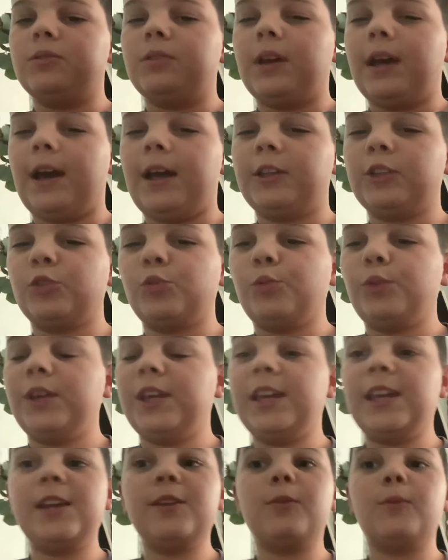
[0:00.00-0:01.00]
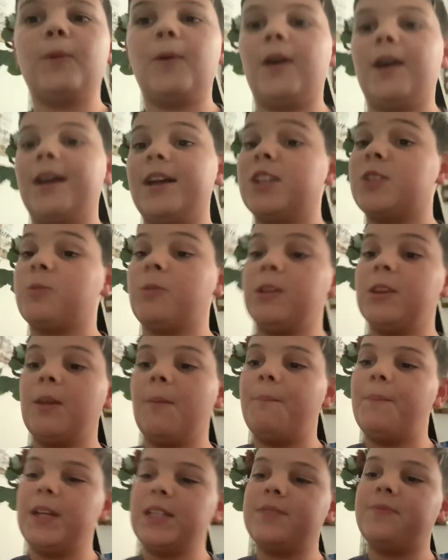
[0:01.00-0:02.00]
Halloween was one of
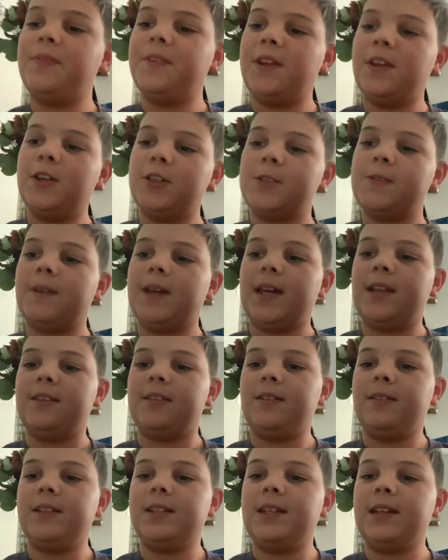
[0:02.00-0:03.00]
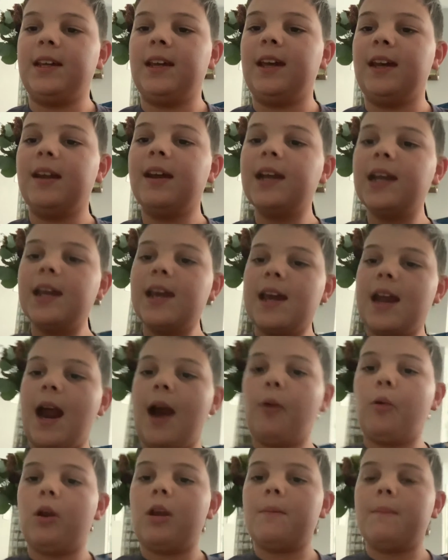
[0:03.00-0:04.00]
the best videos we ever did and I wanna